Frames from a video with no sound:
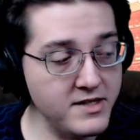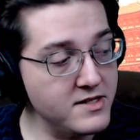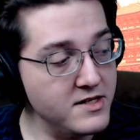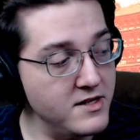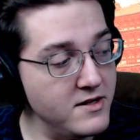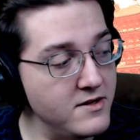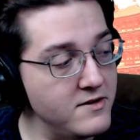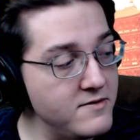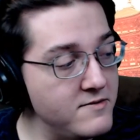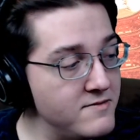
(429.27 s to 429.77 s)

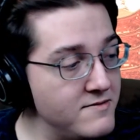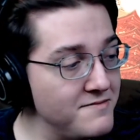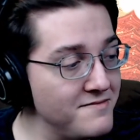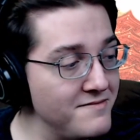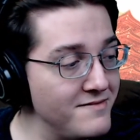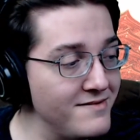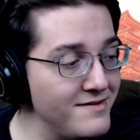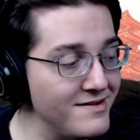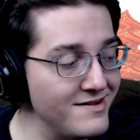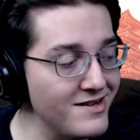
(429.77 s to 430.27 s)
So
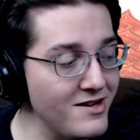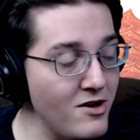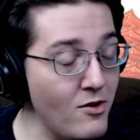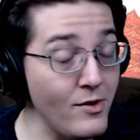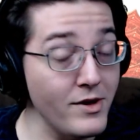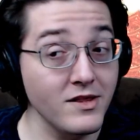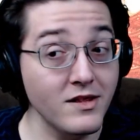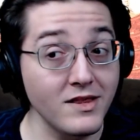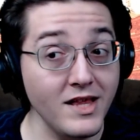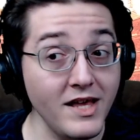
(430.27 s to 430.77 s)

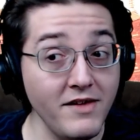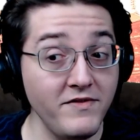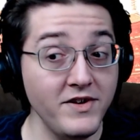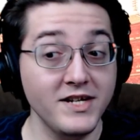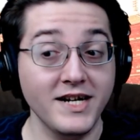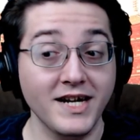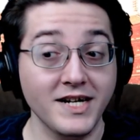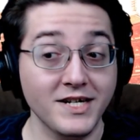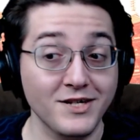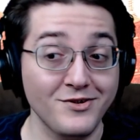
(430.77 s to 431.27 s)
going the living
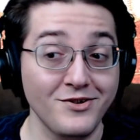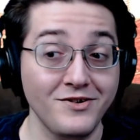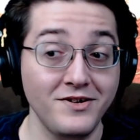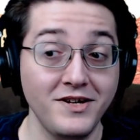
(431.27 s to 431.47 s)
dex route,